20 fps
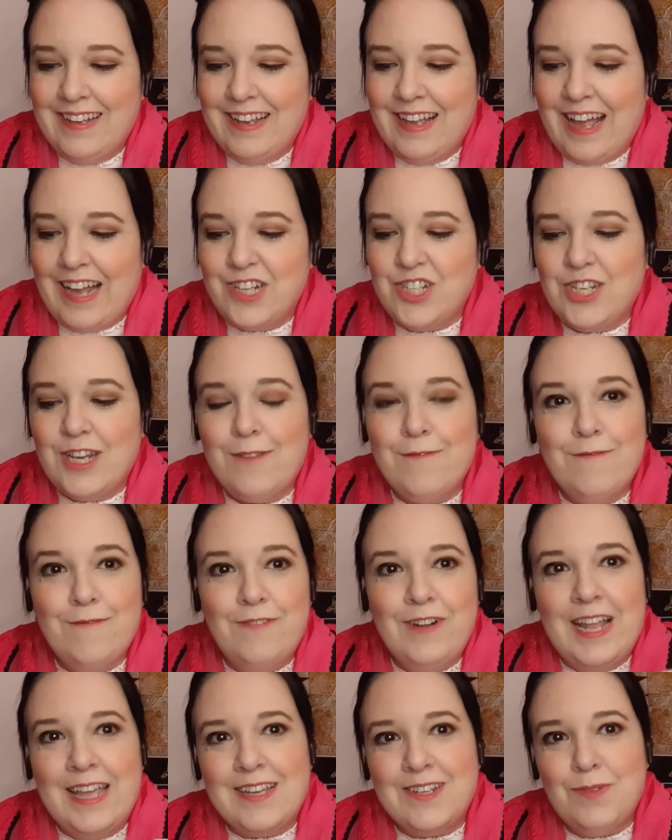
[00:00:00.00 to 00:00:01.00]
and she
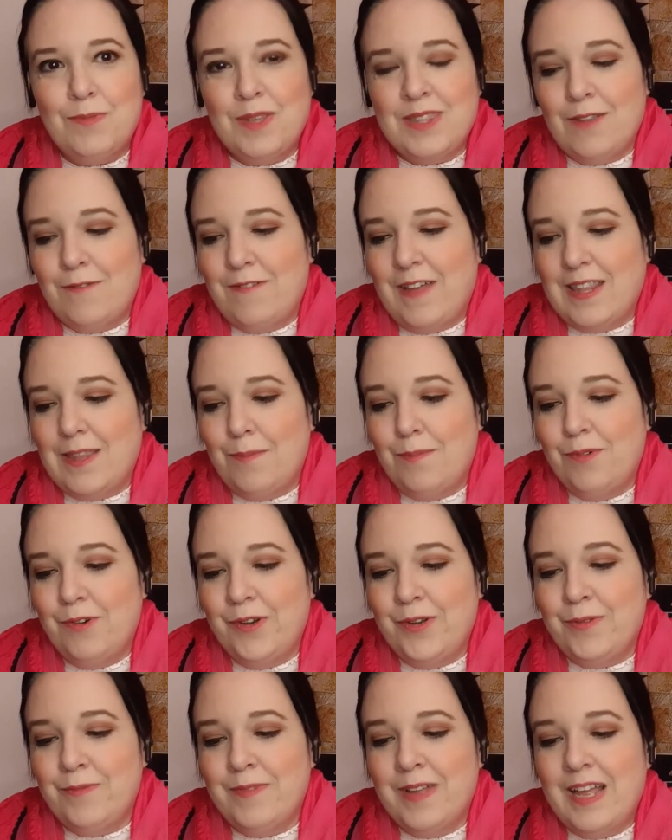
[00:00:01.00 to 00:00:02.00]
flicked with the feather
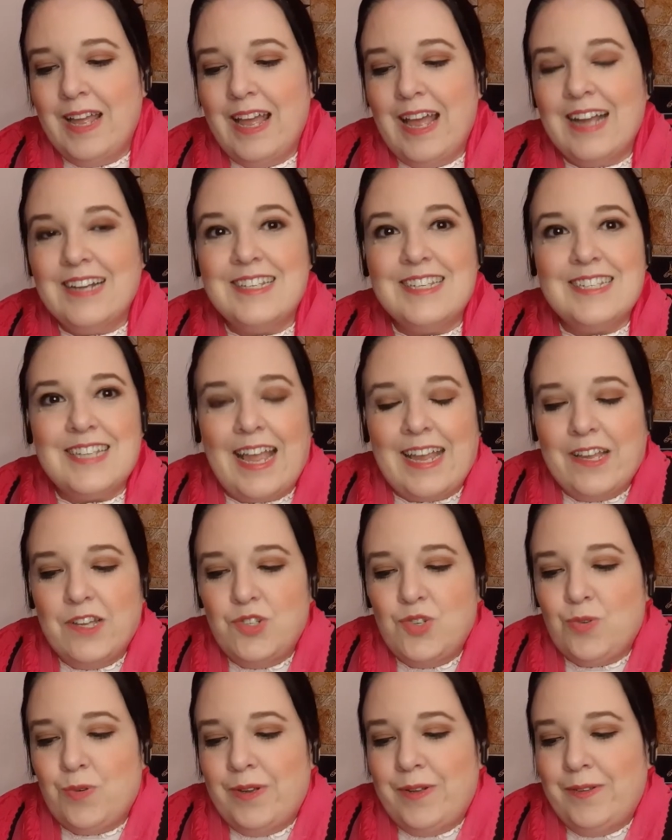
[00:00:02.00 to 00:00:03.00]
broom and sang a
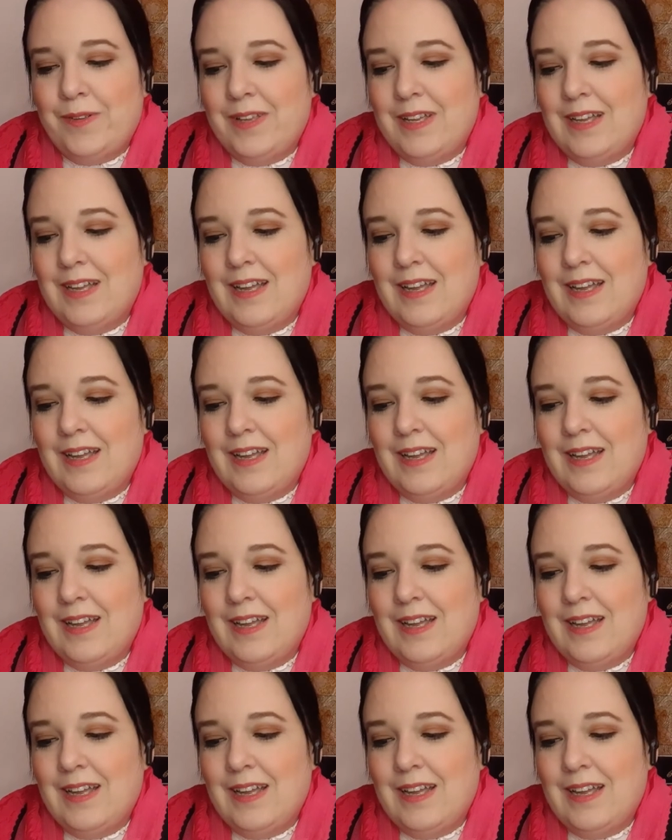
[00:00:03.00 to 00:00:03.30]
trill.